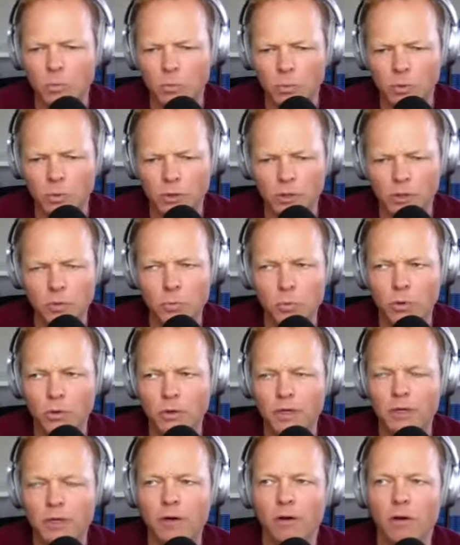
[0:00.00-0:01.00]
were you
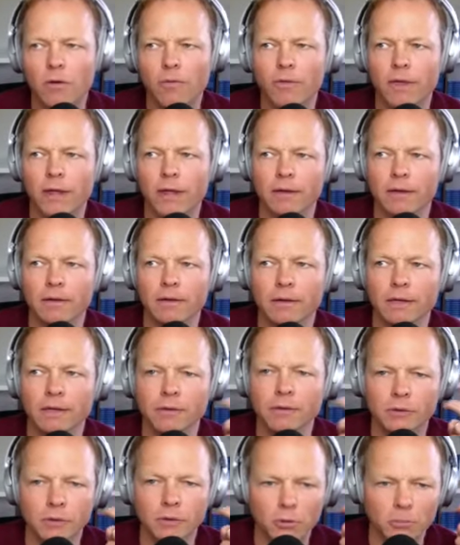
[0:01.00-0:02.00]
worried at all that
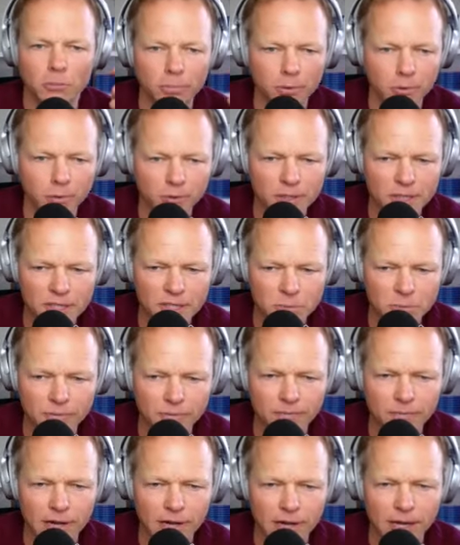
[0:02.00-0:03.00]
either your employees were
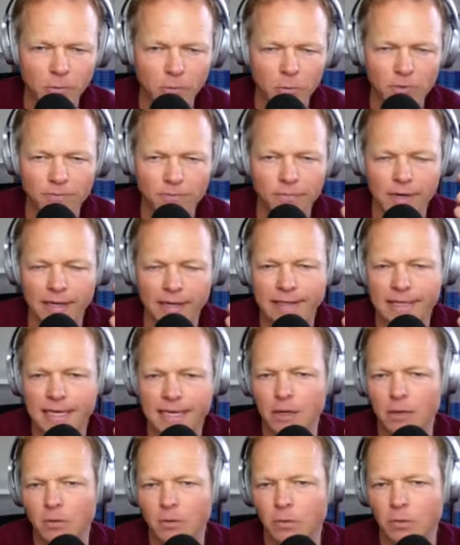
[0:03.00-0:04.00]
fi- would find
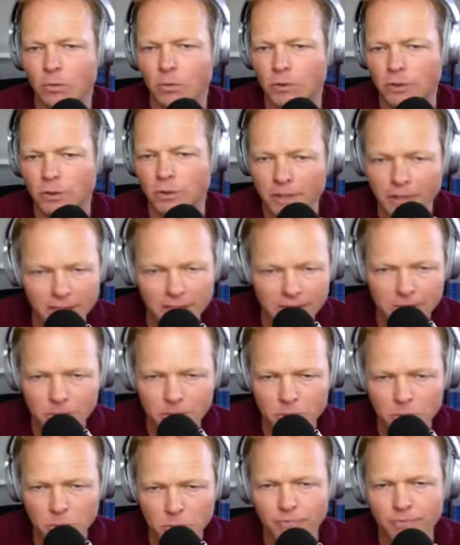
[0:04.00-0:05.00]
out or your
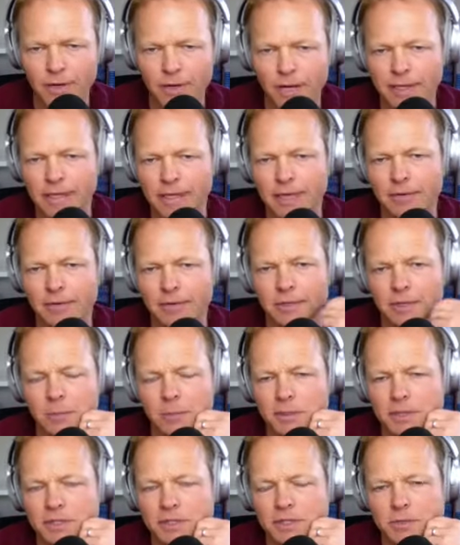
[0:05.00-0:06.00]
customers would find out that the
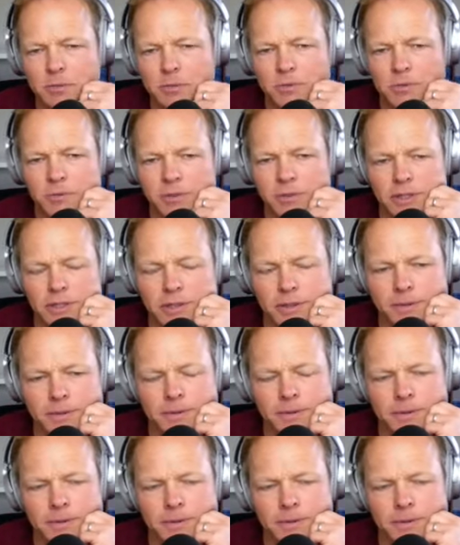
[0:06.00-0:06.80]
business was for sale?